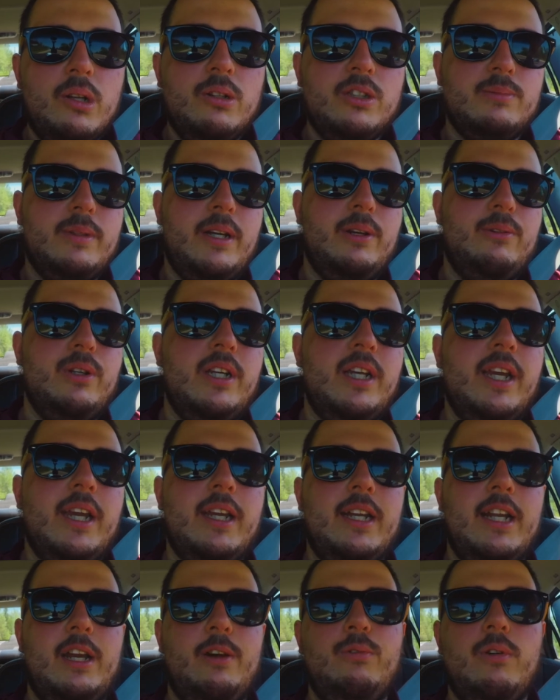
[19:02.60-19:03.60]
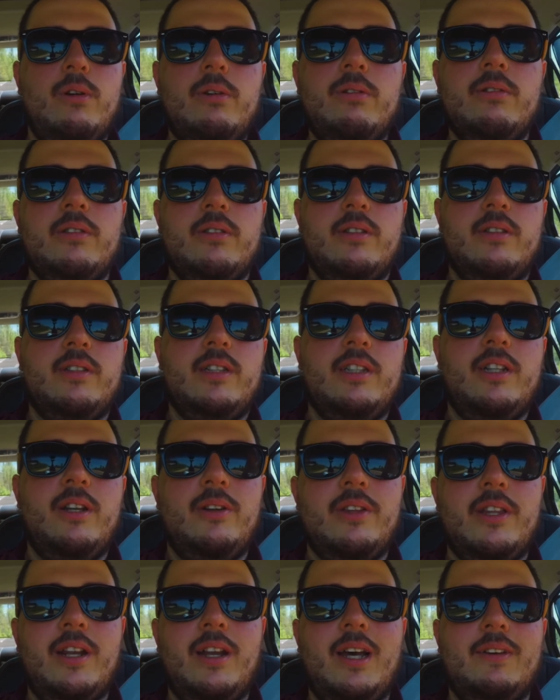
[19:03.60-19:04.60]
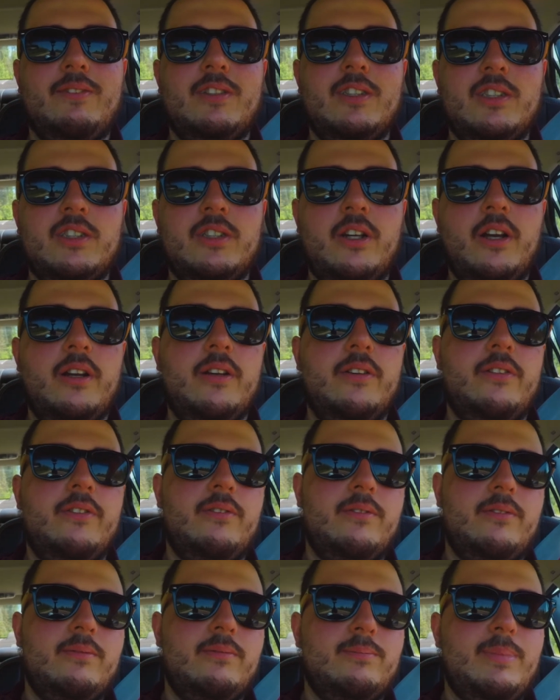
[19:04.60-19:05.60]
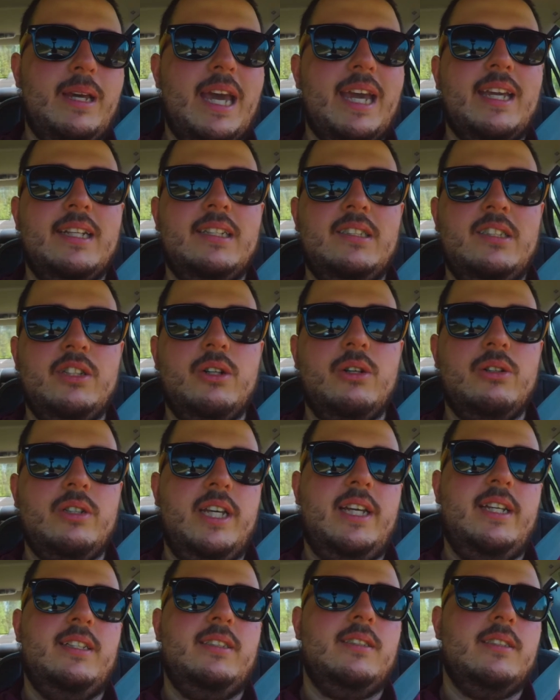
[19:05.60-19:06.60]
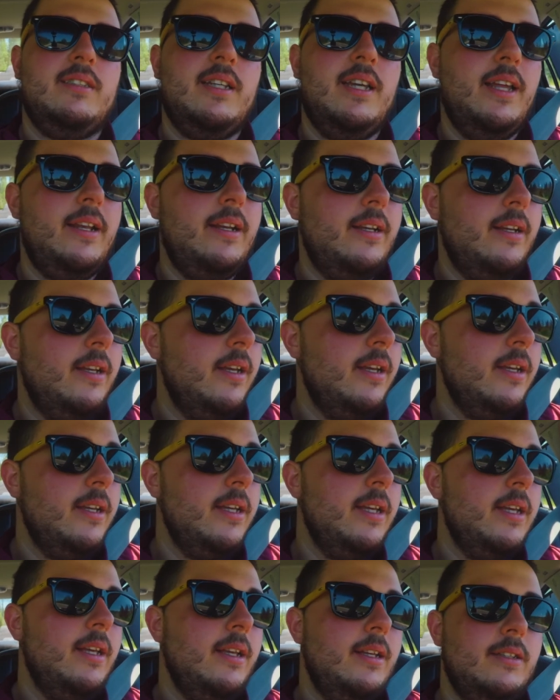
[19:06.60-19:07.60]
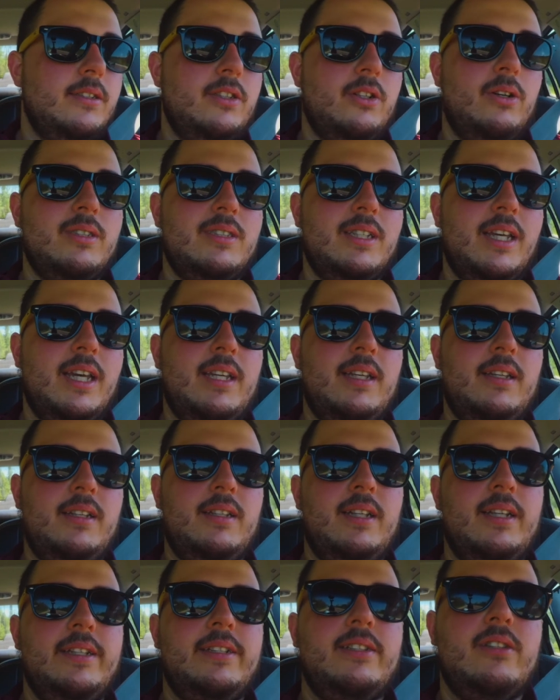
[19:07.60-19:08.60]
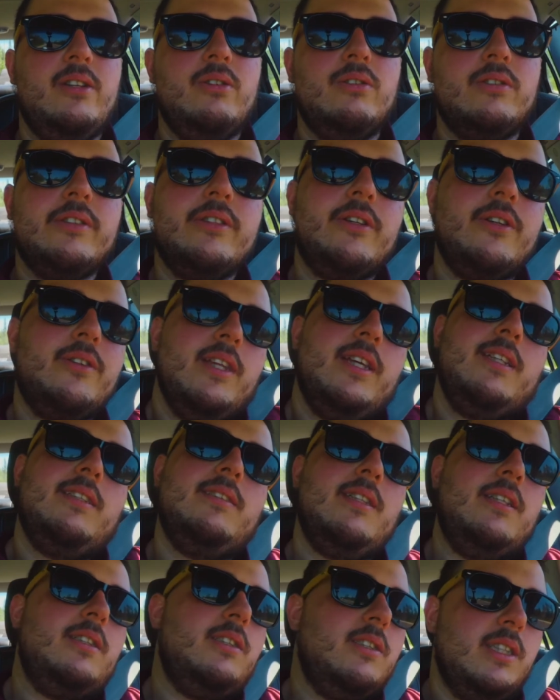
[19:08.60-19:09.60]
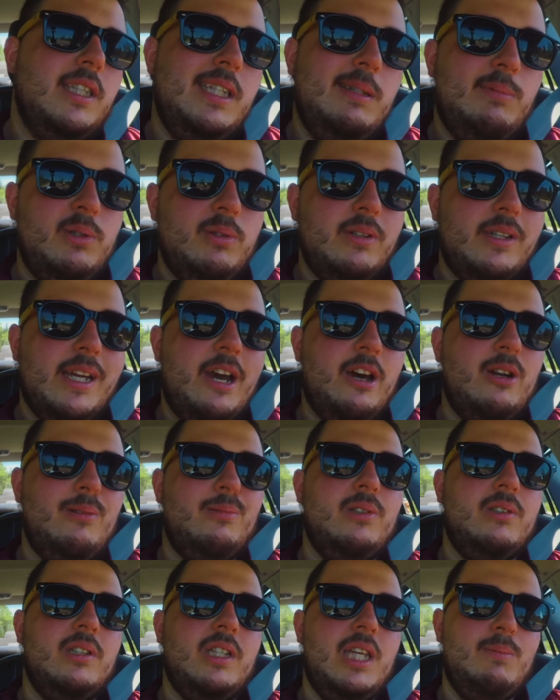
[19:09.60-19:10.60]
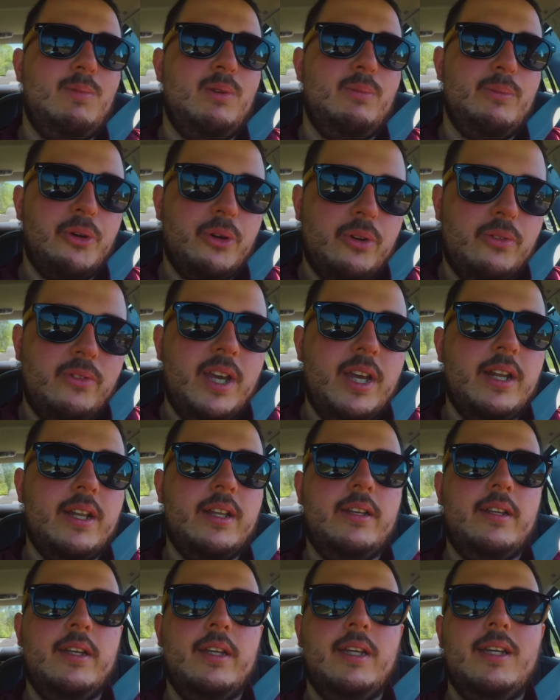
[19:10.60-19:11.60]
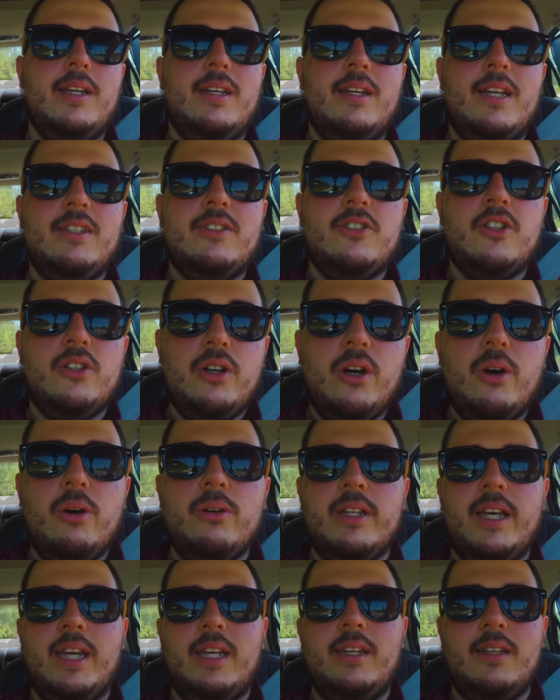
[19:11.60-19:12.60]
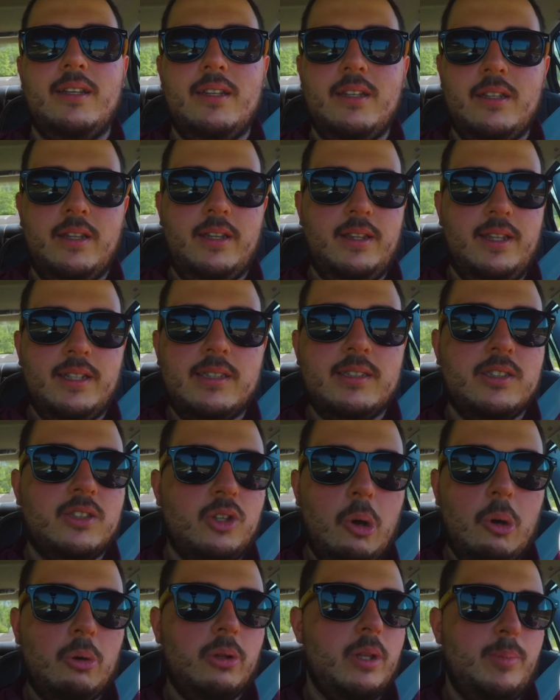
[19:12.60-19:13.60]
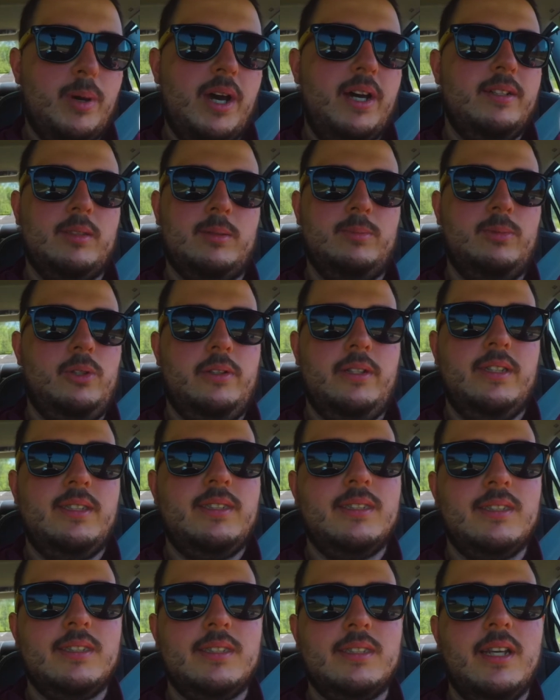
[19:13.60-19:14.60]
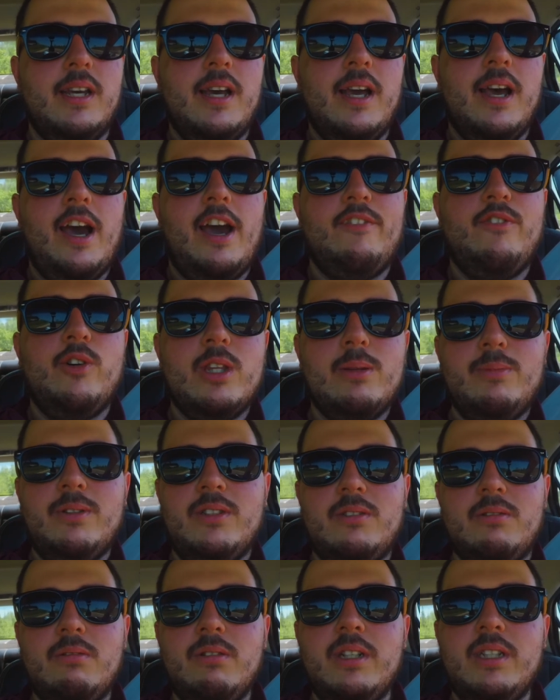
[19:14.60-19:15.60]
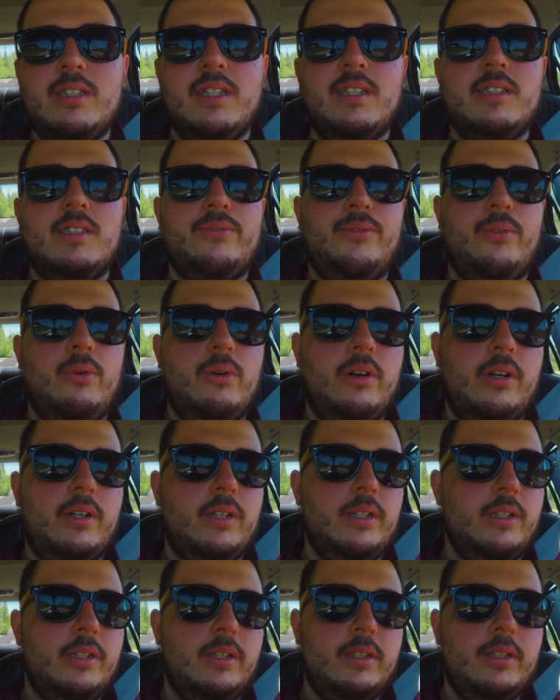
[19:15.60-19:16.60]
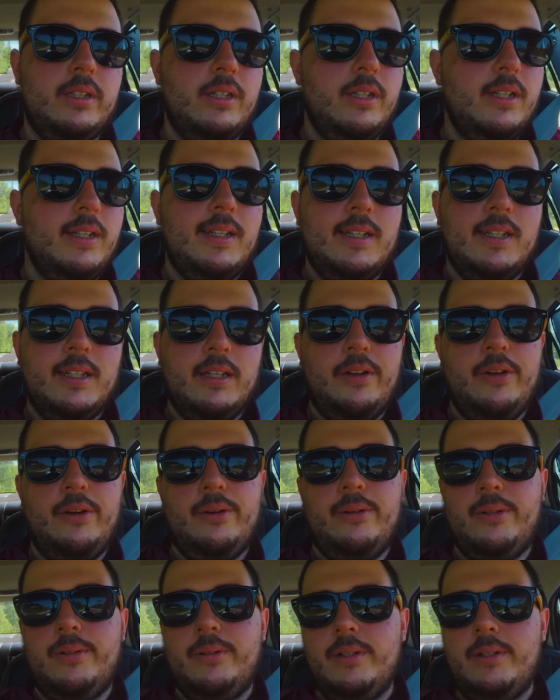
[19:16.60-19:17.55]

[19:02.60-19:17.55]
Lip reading: my ring and I won't, you know, then I'll have to start back at 0 days. And so it's like, it's those little things that just keep you accountable and keep you motivated, and to know, like, this is totally possible. I've only been doing this for, you know,